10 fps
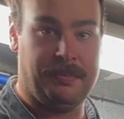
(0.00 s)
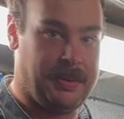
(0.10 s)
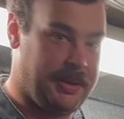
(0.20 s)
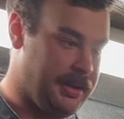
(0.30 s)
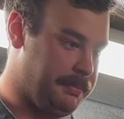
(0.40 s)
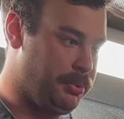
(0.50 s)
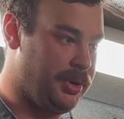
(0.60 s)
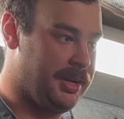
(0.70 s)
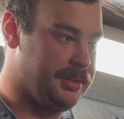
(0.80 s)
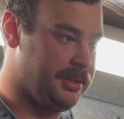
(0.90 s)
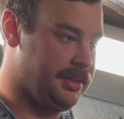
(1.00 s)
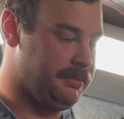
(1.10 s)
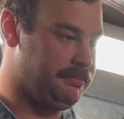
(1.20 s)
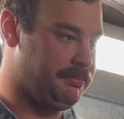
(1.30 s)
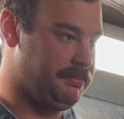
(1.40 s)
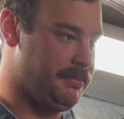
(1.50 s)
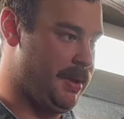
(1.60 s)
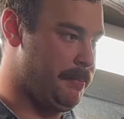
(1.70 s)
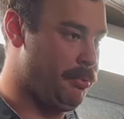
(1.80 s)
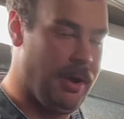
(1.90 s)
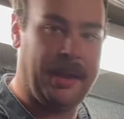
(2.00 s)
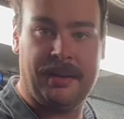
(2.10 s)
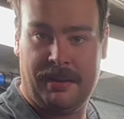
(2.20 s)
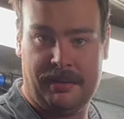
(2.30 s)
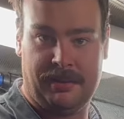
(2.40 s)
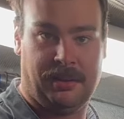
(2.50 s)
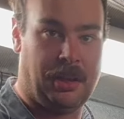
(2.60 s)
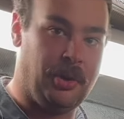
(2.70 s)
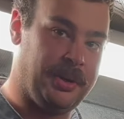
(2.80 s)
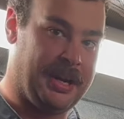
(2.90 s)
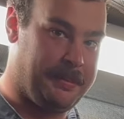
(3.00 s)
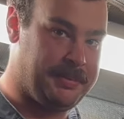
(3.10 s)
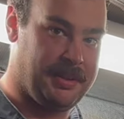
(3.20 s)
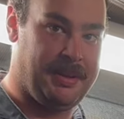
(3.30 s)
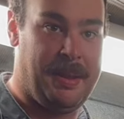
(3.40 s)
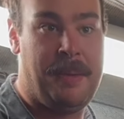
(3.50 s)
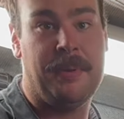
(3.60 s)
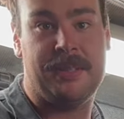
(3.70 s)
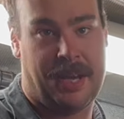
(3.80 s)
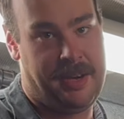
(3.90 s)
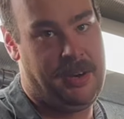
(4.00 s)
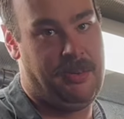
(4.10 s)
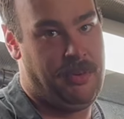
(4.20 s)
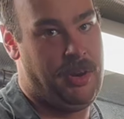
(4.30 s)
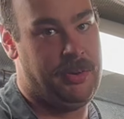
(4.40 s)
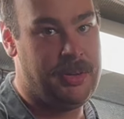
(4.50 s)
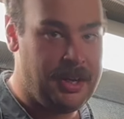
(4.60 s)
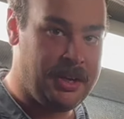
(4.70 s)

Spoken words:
but put under a brake to load it up to imitate a road.